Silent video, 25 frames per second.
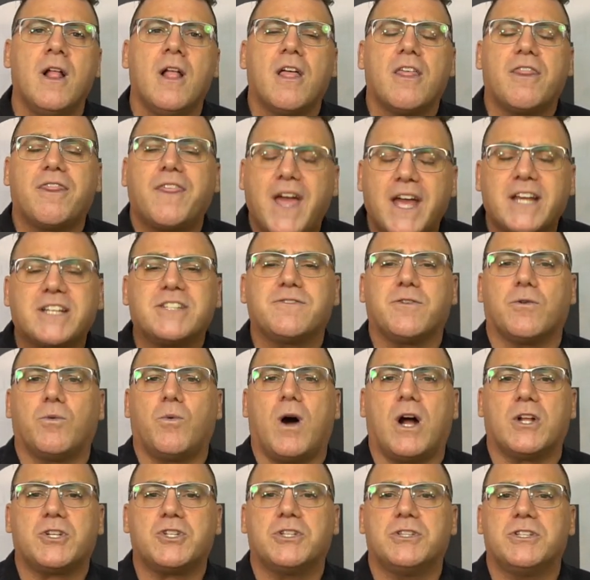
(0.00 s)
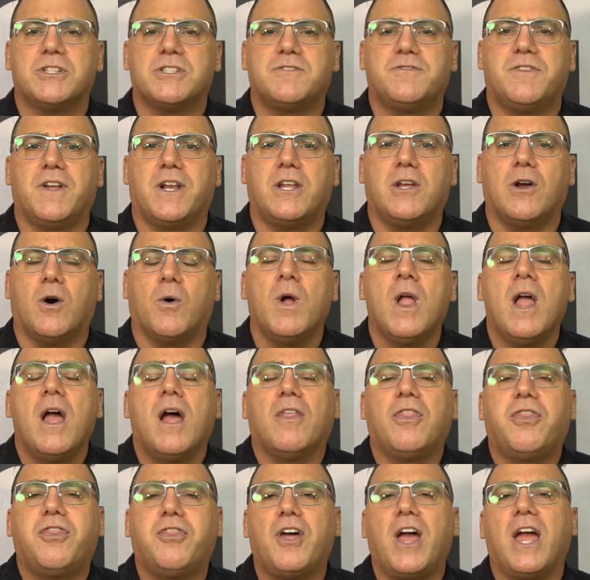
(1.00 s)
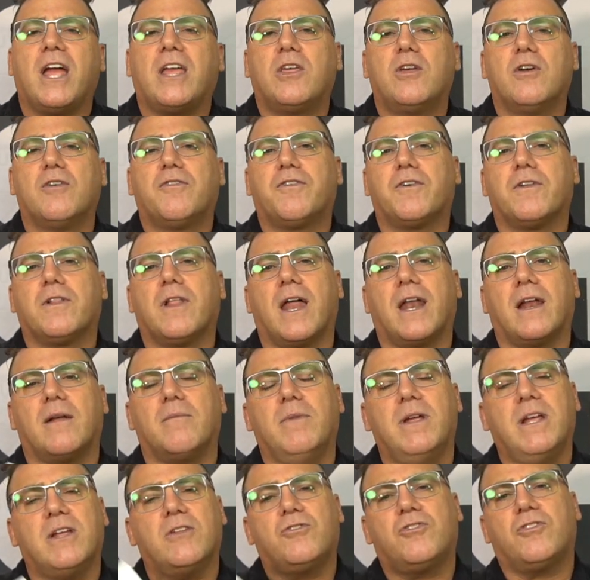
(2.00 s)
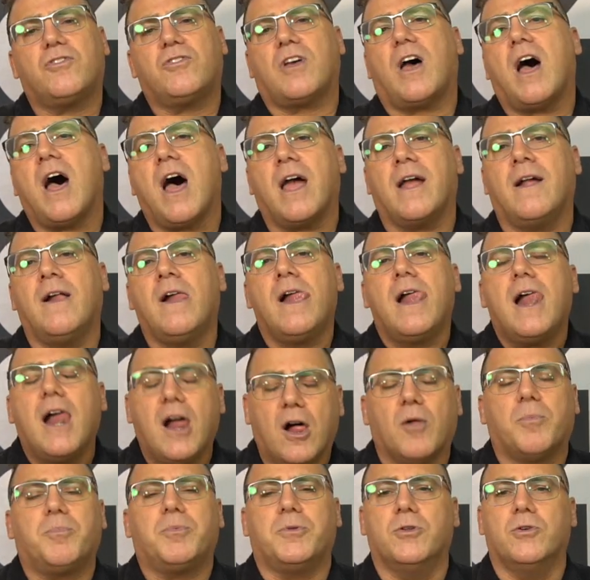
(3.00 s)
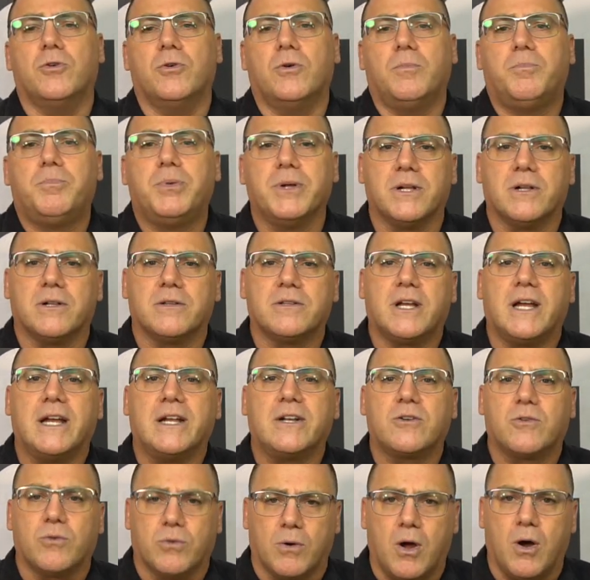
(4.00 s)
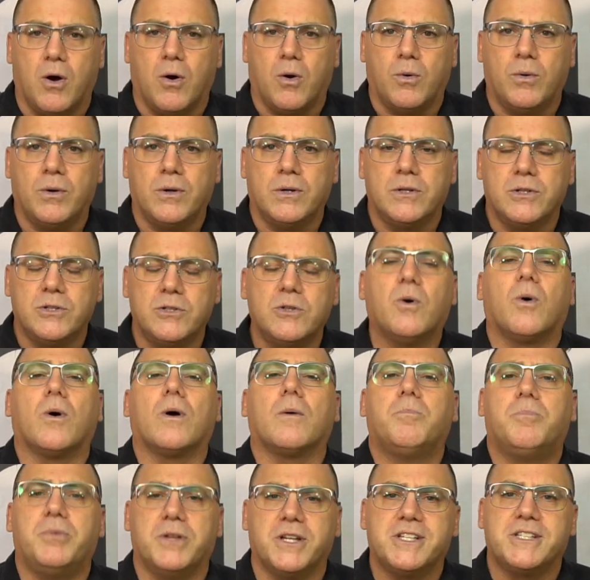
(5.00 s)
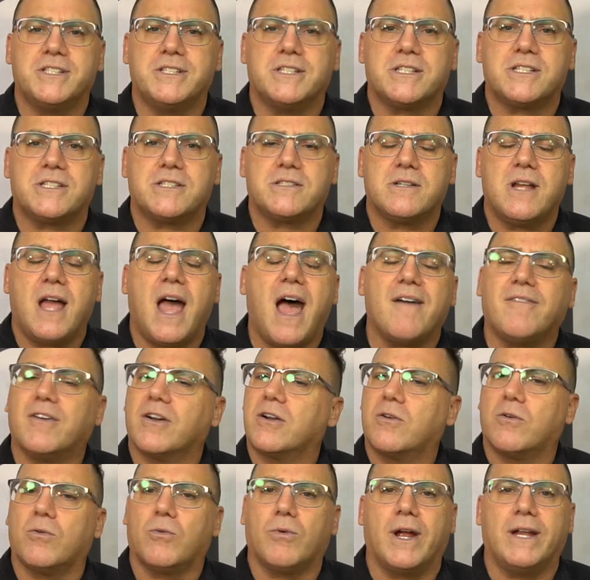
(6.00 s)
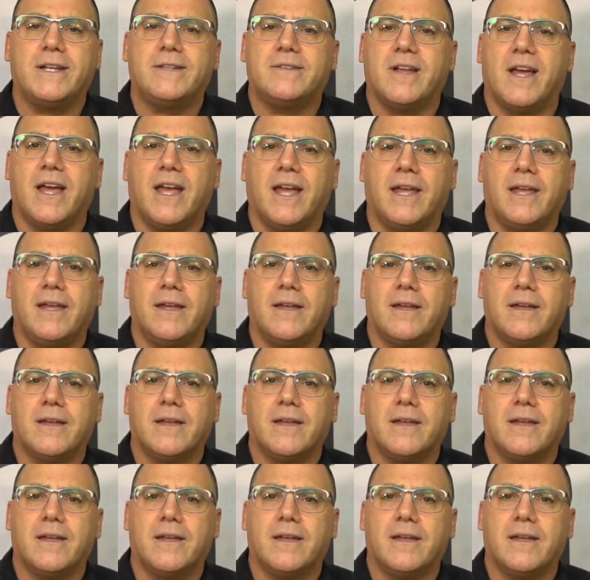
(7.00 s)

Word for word: Thanks for watching this video, and thank you for letting me and Jatai help you build and grow your business. Have a great day.